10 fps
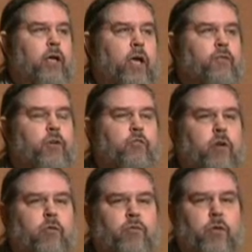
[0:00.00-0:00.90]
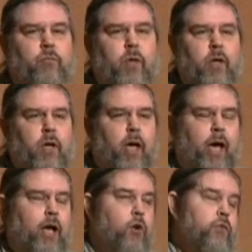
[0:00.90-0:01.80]
gave it a great review.
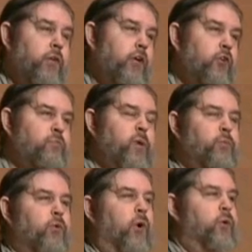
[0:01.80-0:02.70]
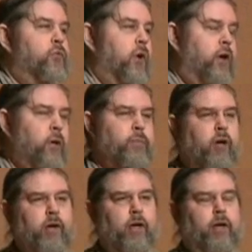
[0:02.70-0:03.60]
And over the years, people were always
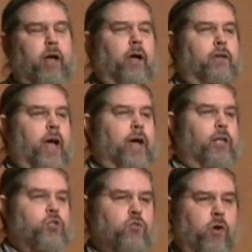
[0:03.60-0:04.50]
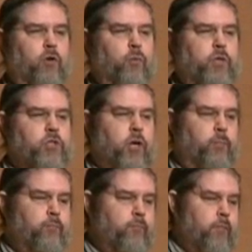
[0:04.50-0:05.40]
comparing it to Atlas Shrugged, which
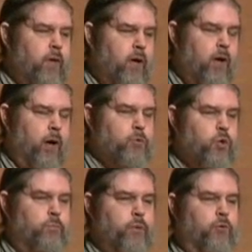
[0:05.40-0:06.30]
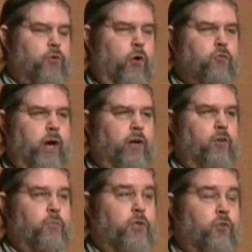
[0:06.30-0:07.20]
I'm sure pissed off Rand
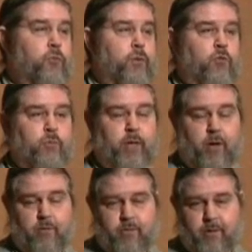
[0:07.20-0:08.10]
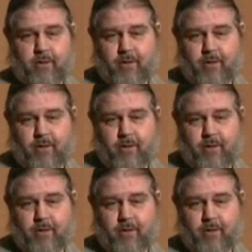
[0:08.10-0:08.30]
as much as it pissed me off.